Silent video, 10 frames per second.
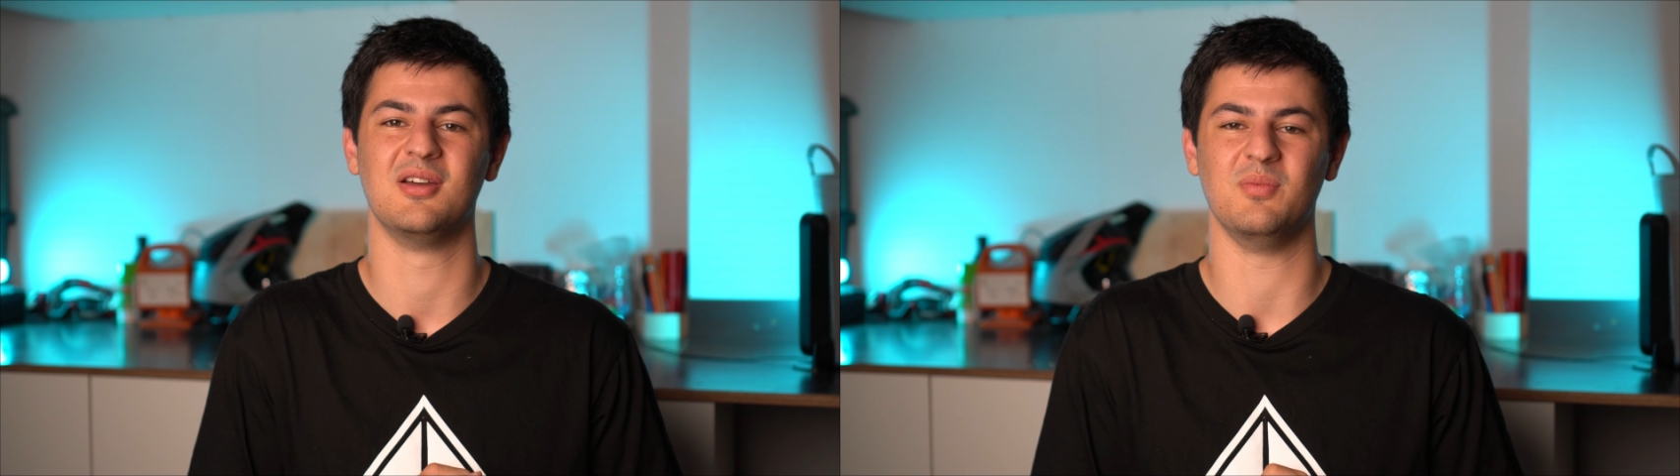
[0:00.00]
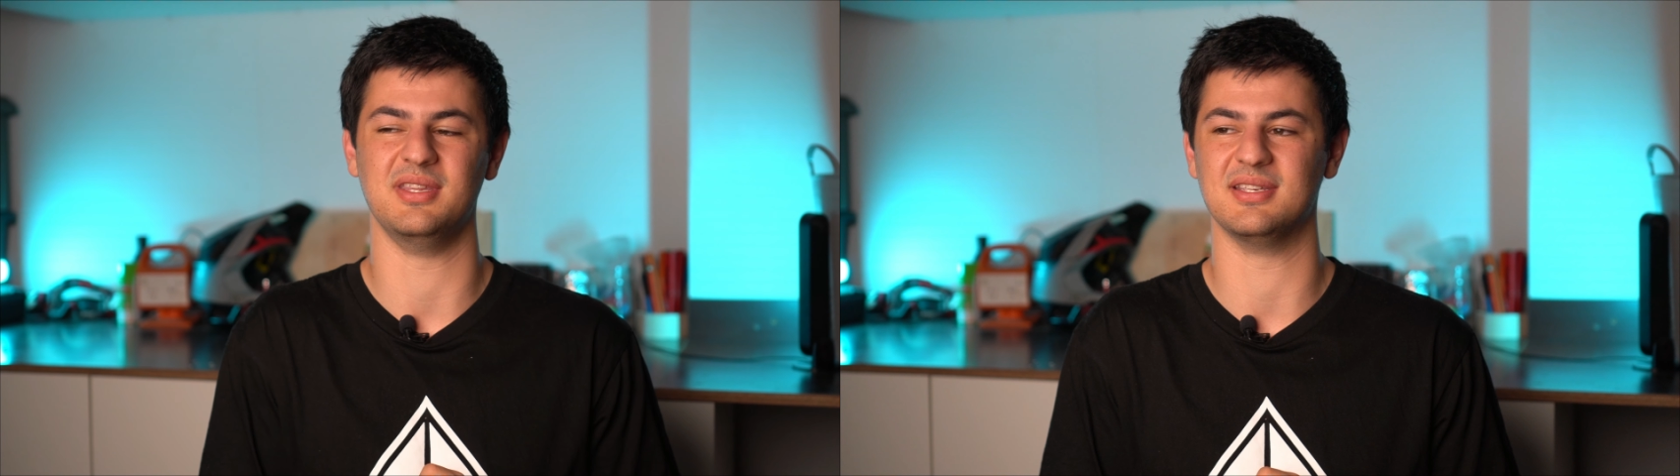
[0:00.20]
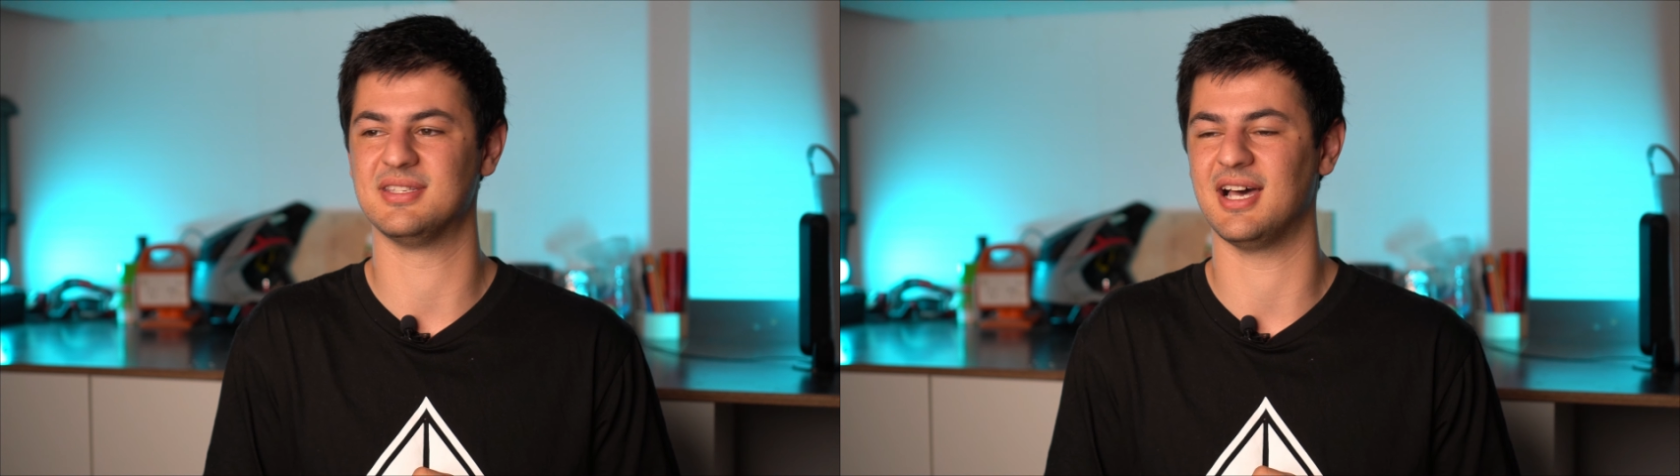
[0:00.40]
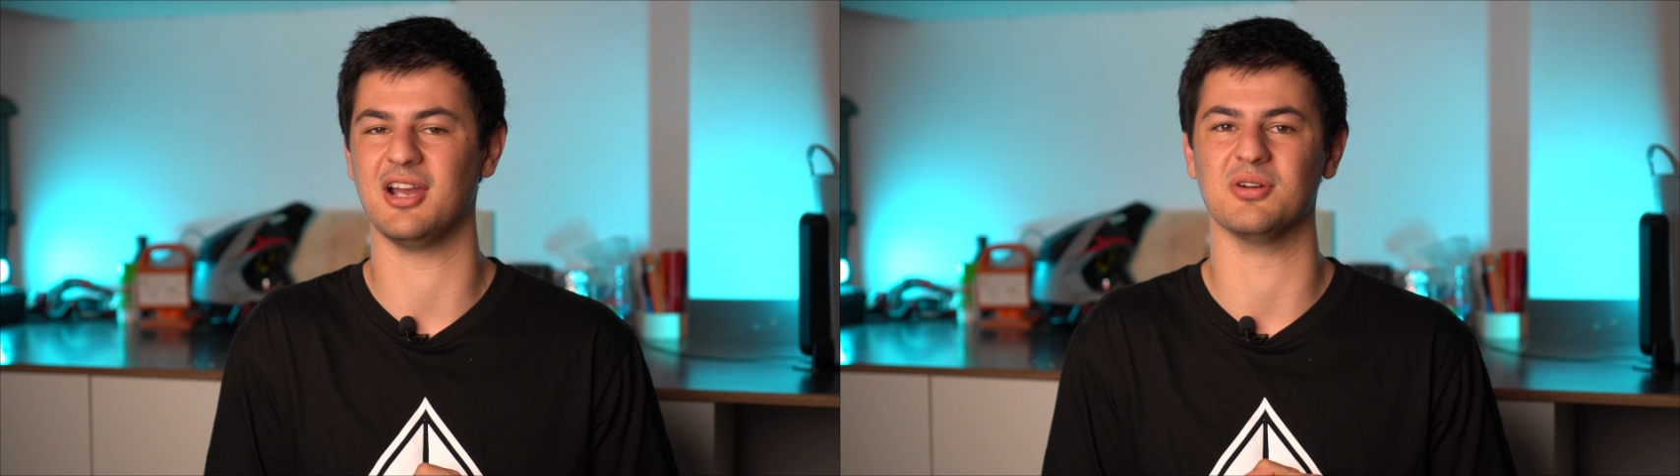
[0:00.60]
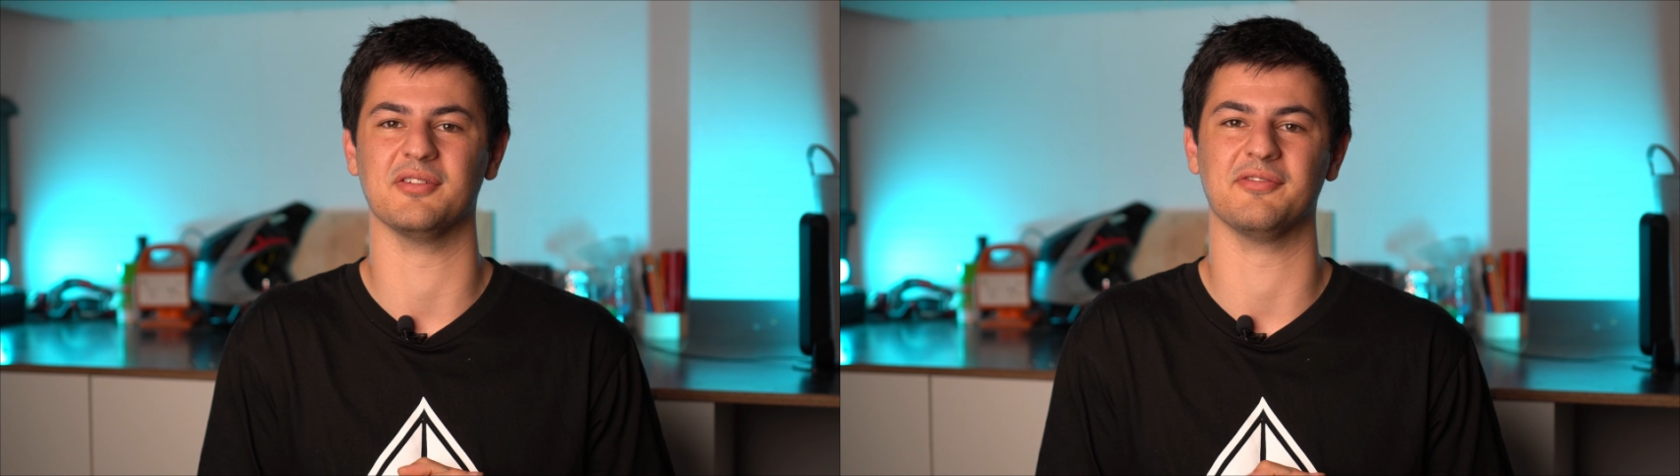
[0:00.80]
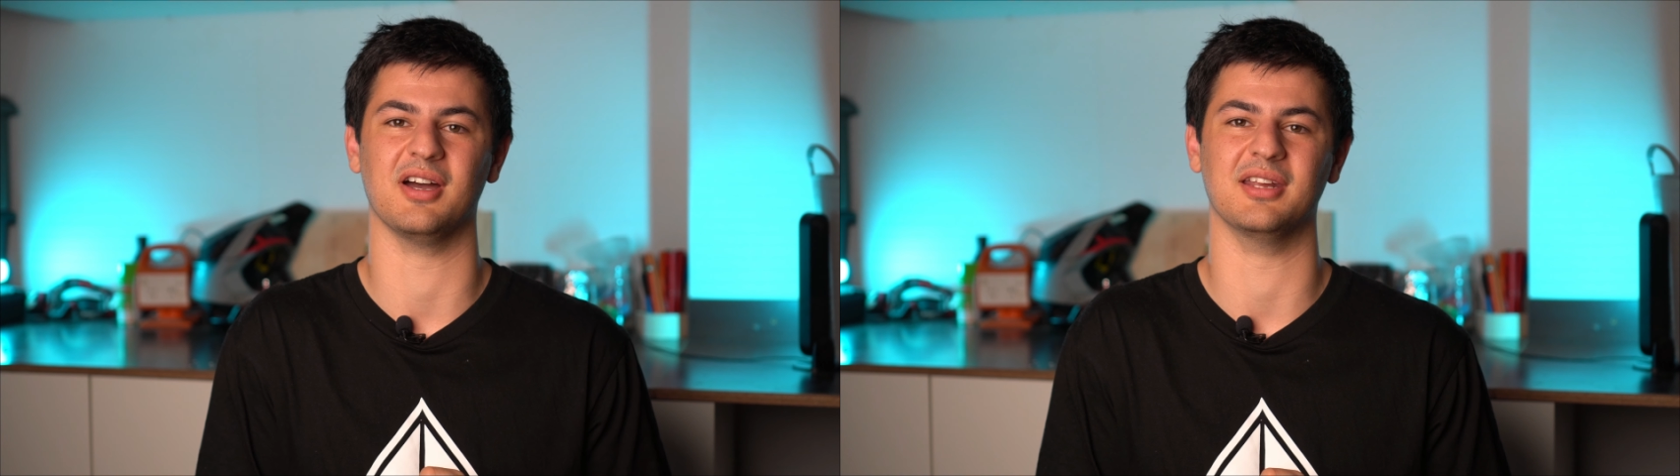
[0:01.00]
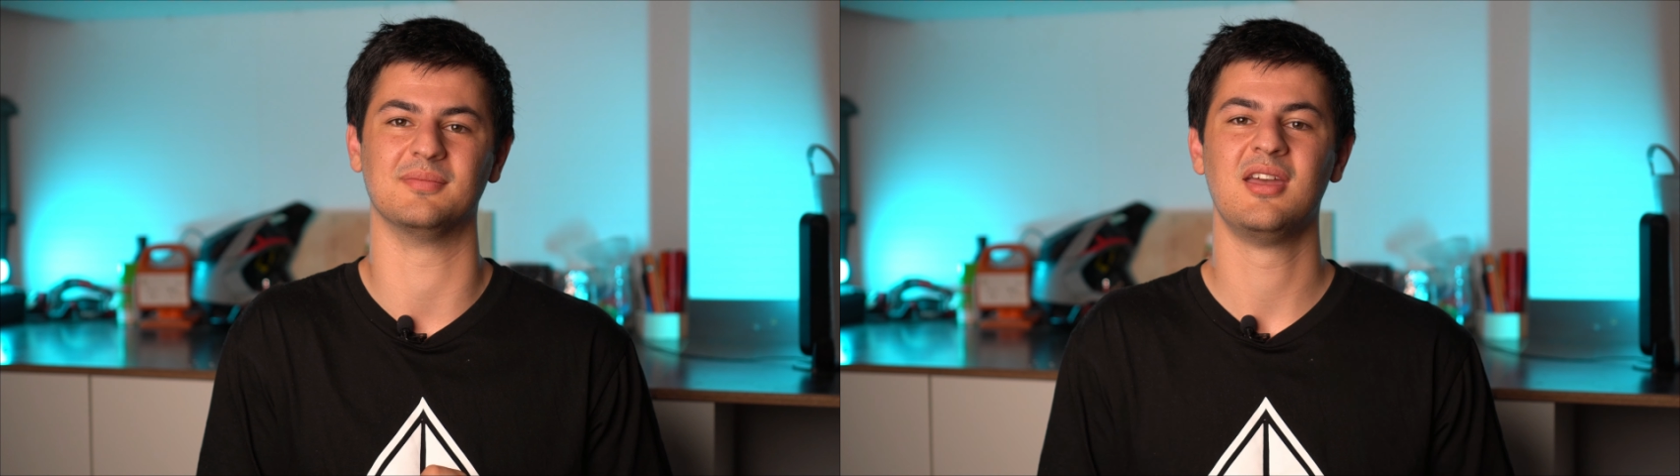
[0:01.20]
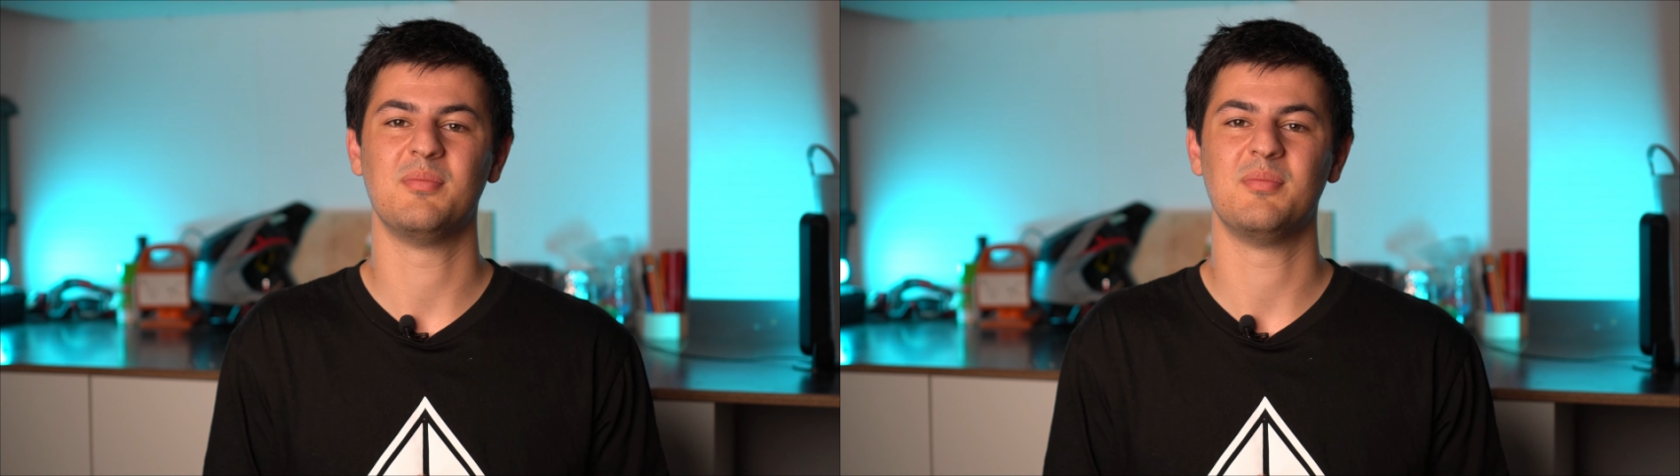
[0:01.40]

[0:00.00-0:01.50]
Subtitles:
with this tire on the front.